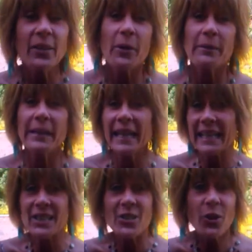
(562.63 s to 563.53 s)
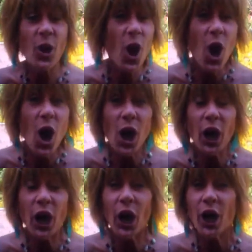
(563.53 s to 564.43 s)
The way we get kids in the
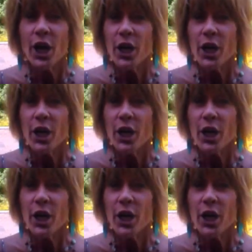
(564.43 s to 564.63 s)
car,